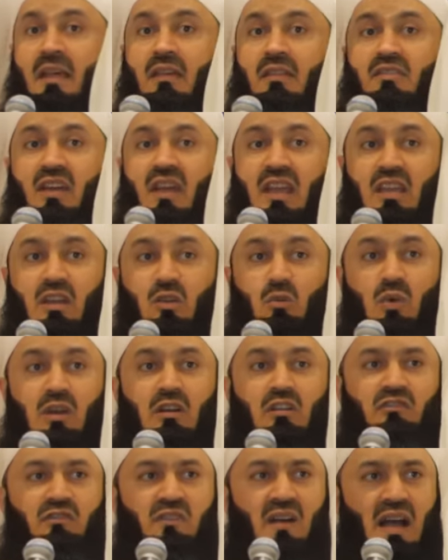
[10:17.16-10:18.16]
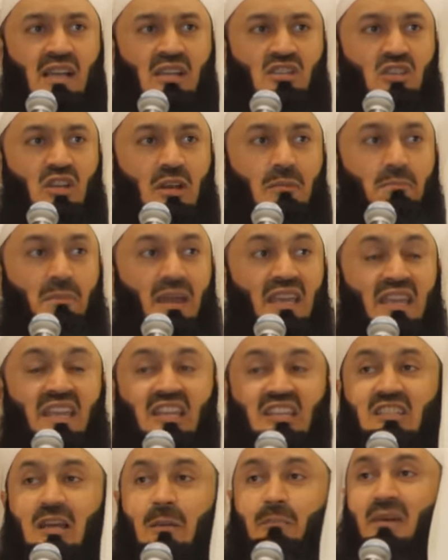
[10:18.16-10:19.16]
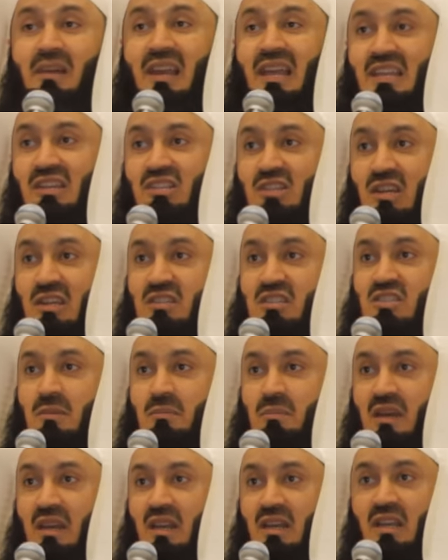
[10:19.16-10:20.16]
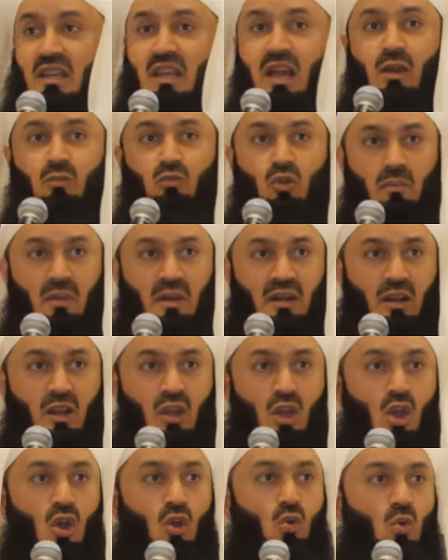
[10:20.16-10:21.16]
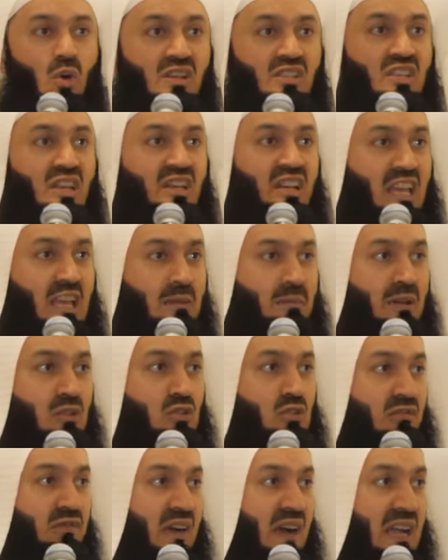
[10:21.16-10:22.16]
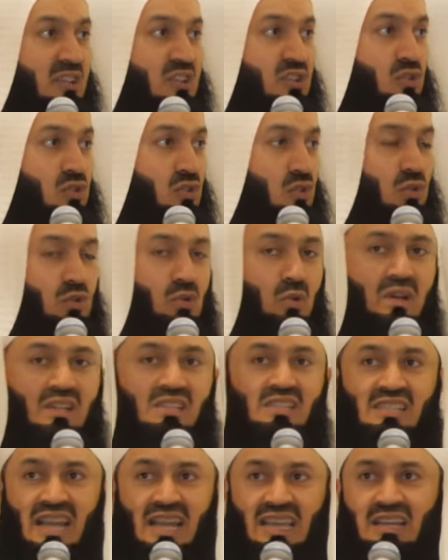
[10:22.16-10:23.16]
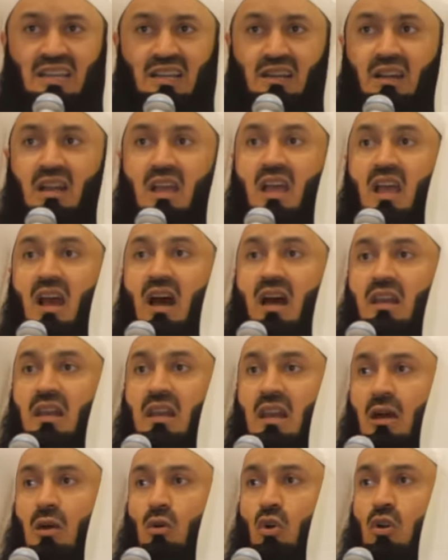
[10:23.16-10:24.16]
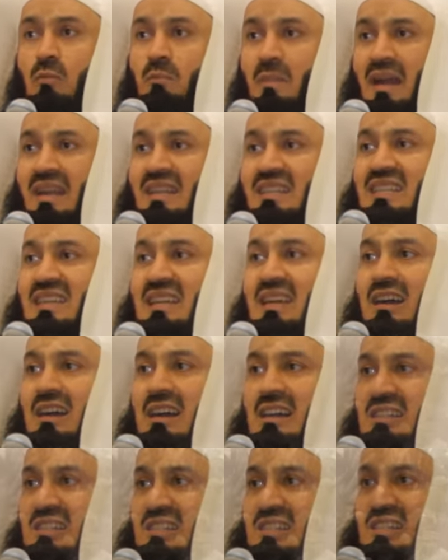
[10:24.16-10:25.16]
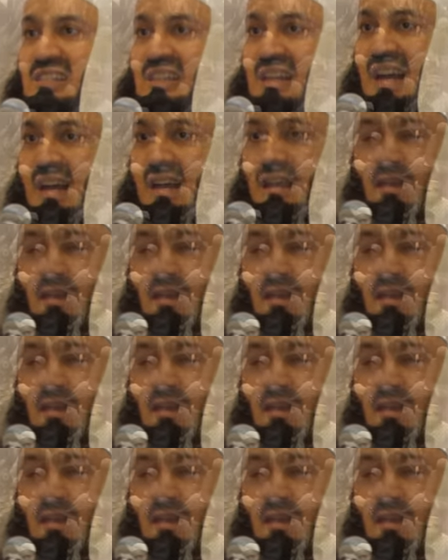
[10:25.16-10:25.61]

they will fast and make it up later. Similarly, a woman who was unable to fast due to her cycle, Allah Almighty asks uh,